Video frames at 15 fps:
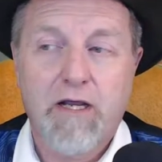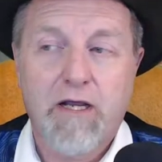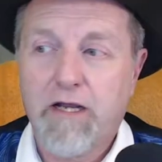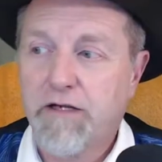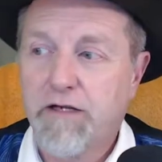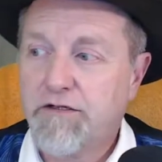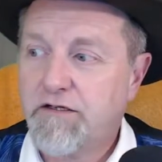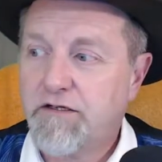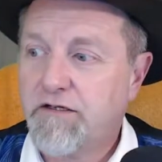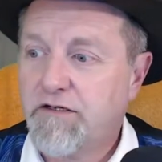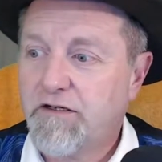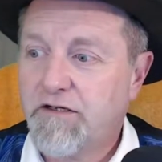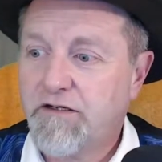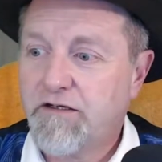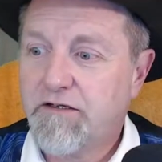And
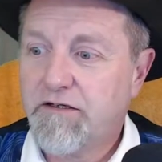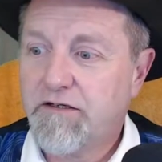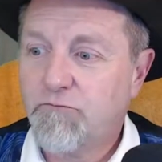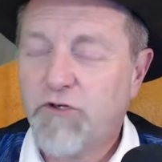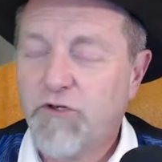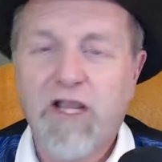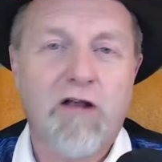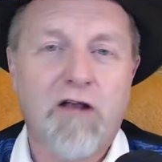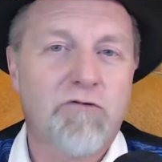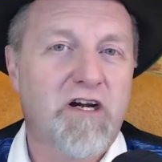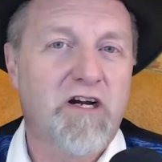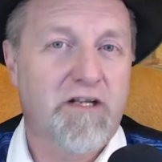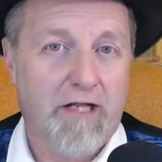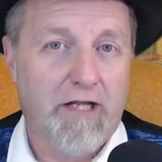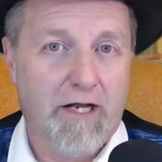we got
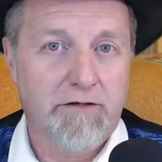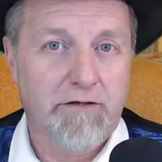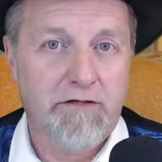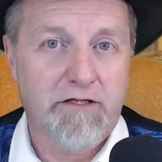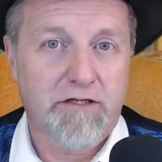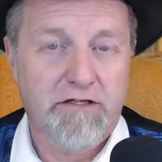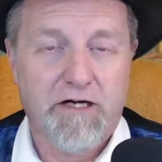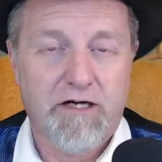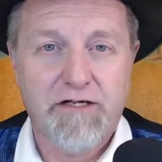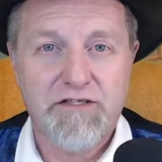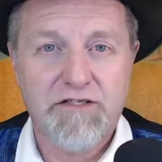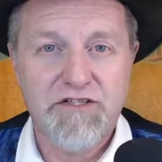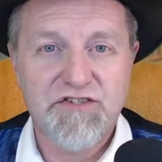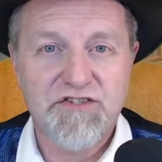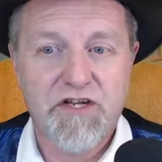rid of that in the
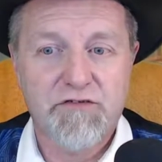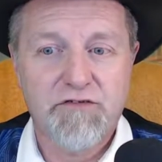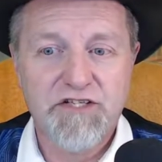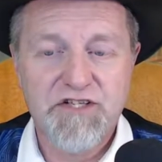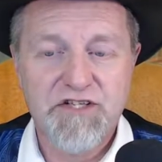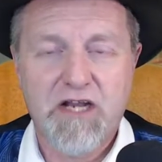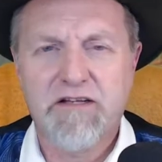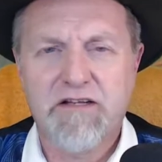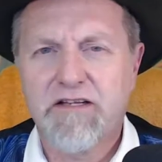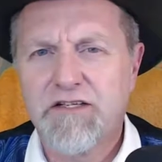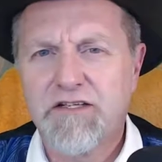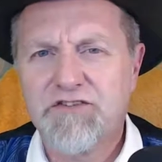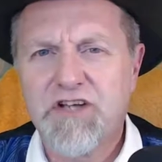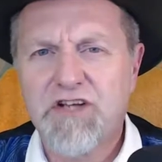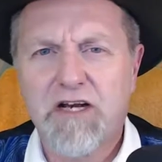1970s, and
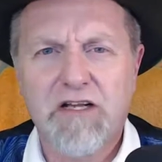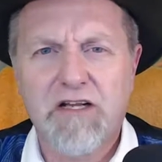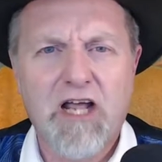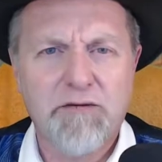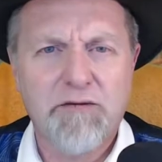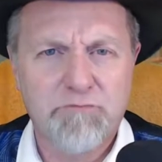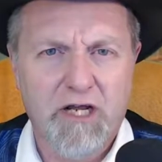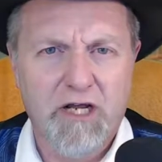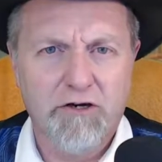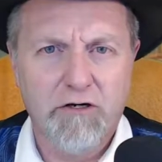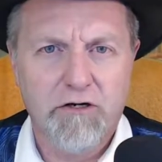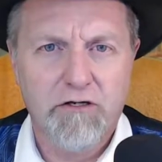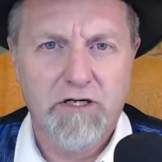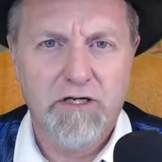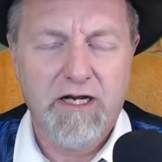things got a lot
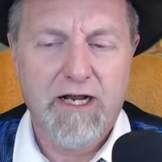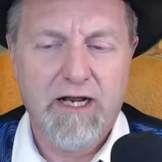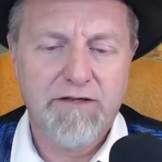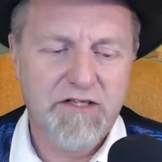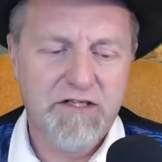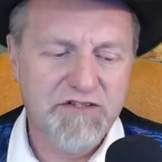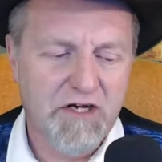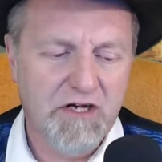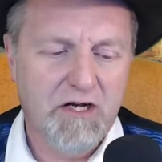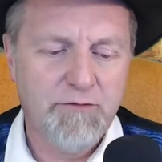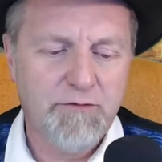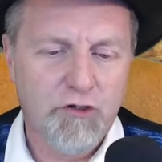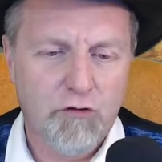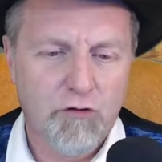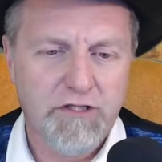better. At the
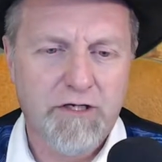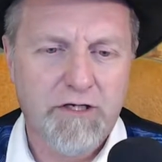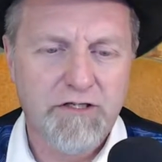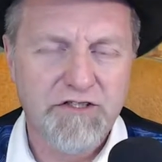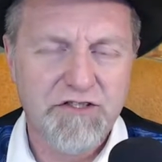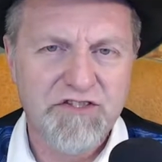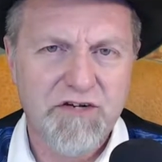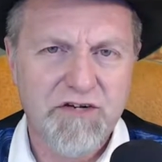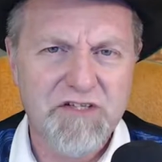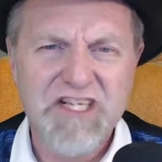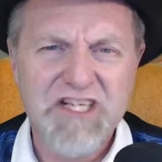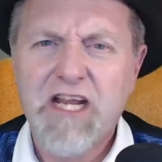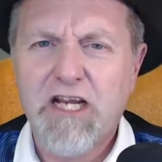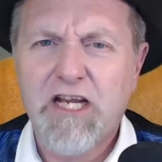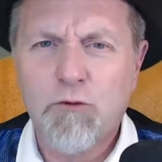time in the early 1970s,
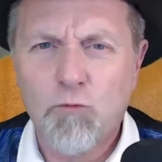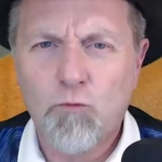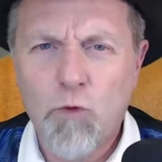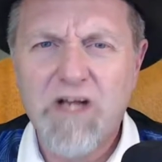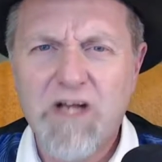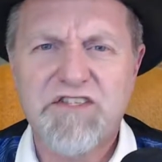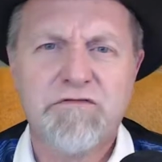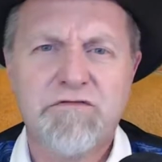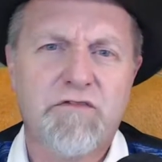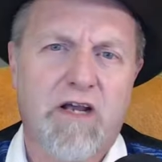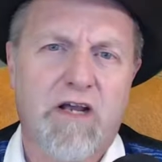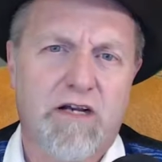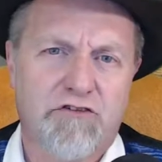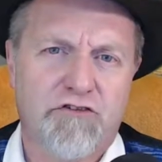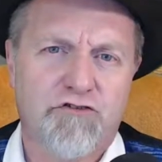it was in
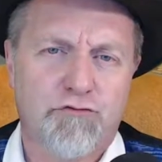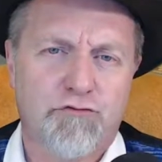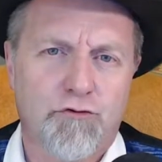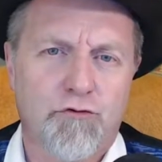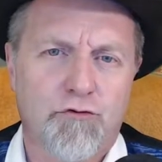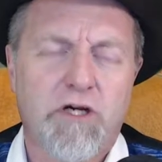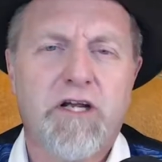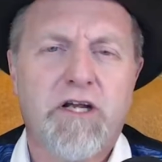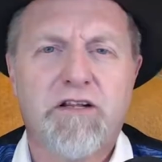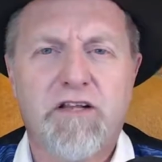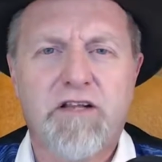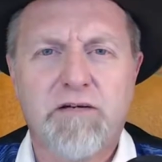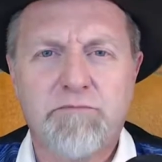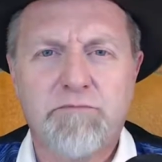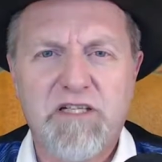fact true
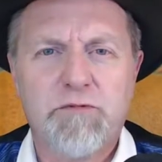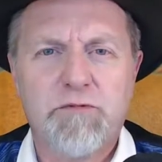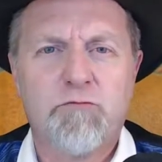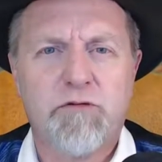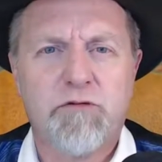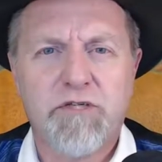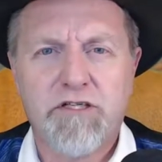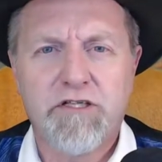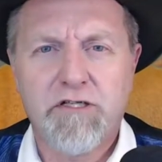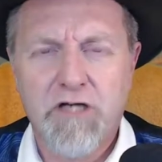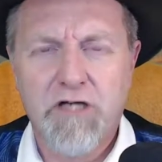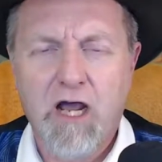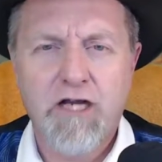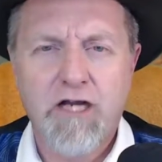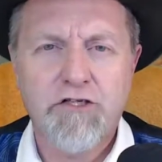that people would be
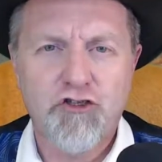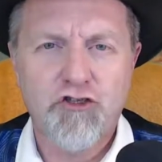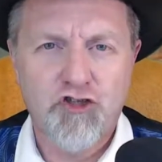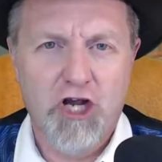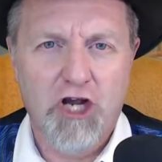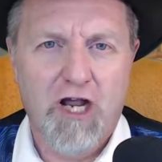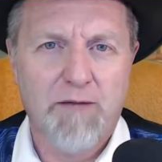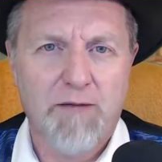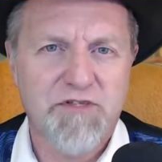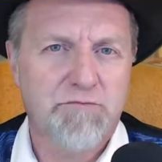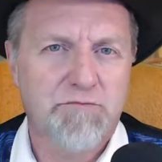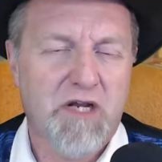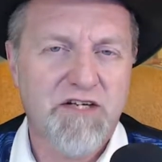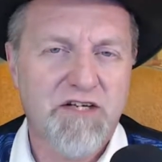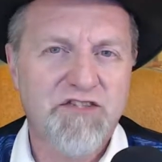denied jobs
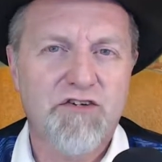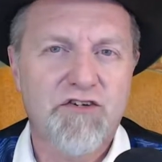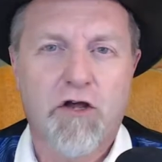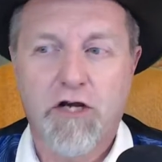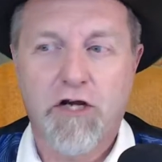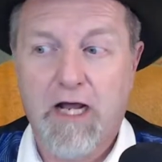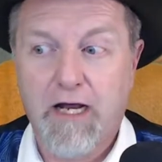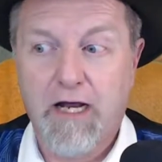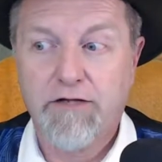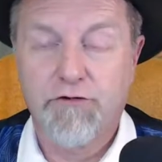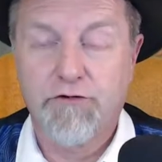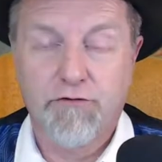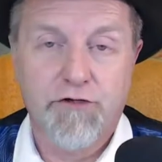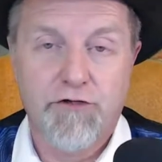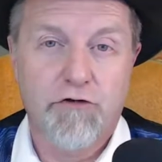based on
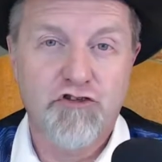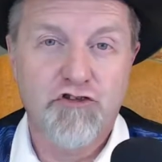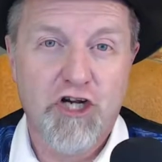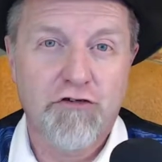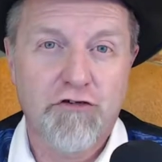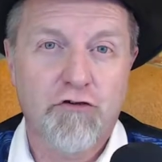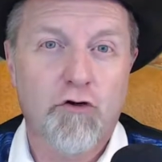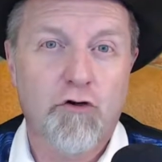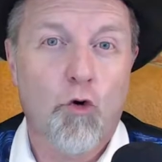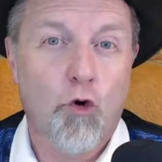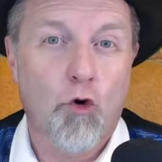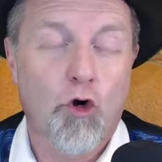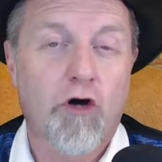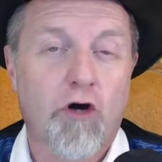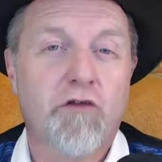either their gender
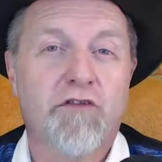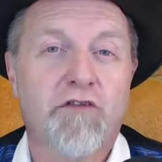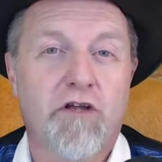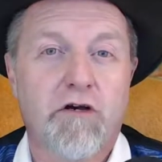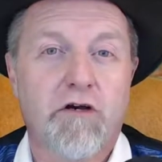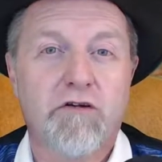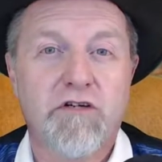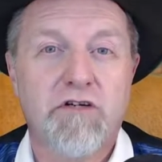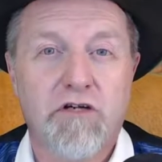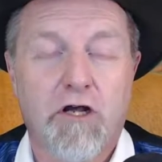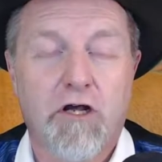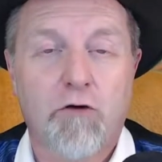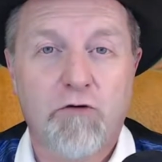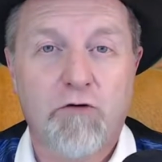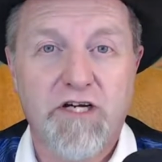or their
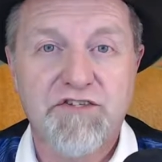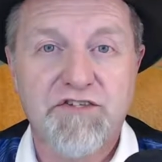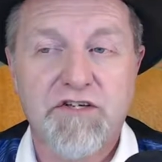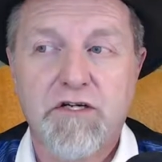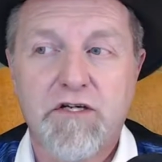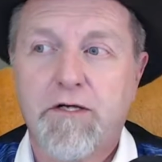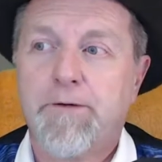race.